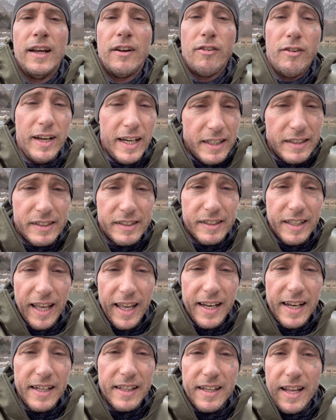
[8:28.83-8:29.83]

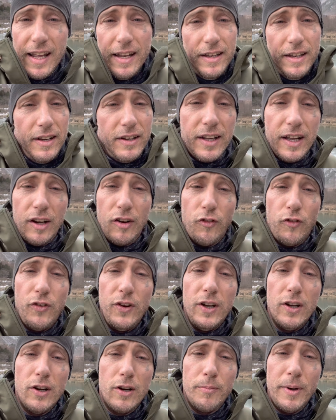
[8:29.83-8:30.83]
reinstated, and they're gonna
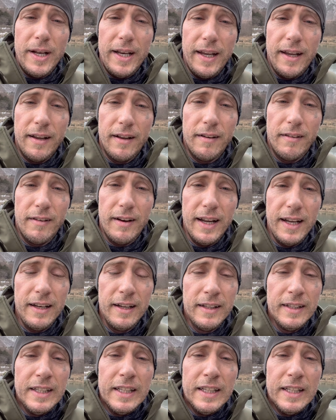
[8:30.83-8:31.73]
free your money, right?